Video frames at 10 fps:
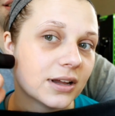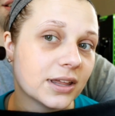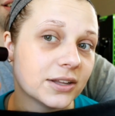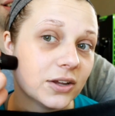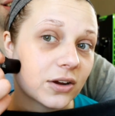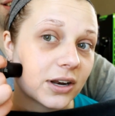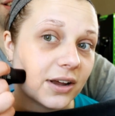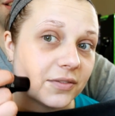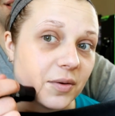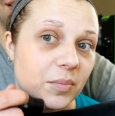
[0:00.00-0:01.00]
And you're going to
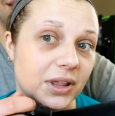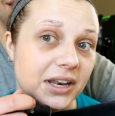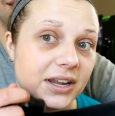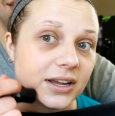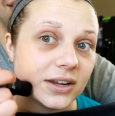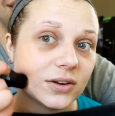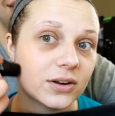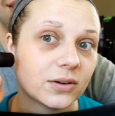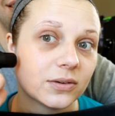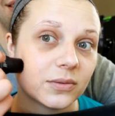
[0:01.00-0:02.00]
have to blend it. You
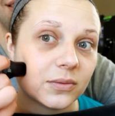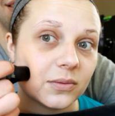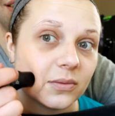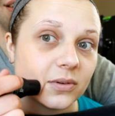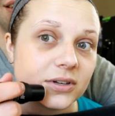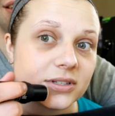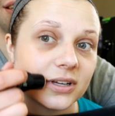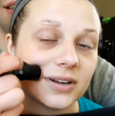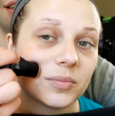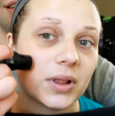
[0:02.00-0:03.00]
don't, we're just
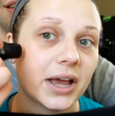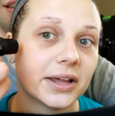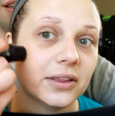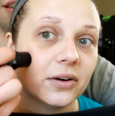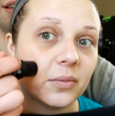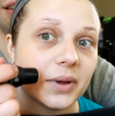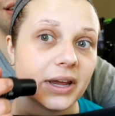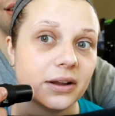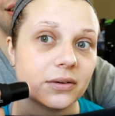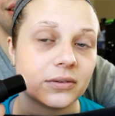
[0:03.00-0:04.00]
going to apply a little
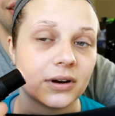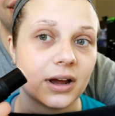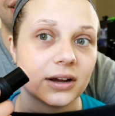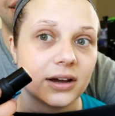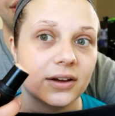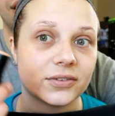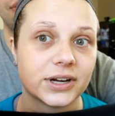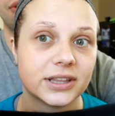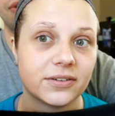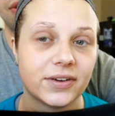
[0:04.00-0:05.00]
bit. We're not covering
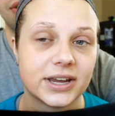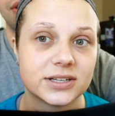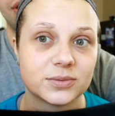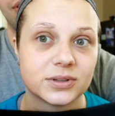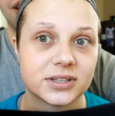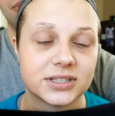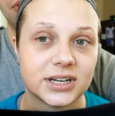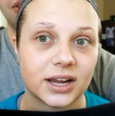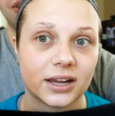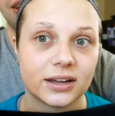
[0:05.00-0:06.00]
okay, well, the face Okay, the we'll
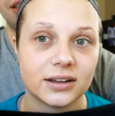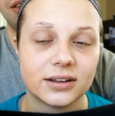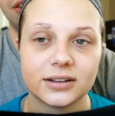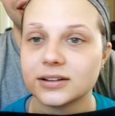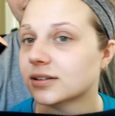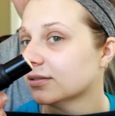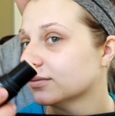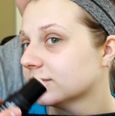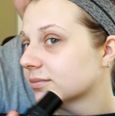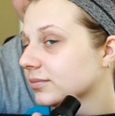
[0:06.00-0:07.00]
turn the, turn the other way
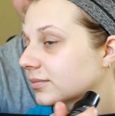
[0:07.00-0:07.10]
then.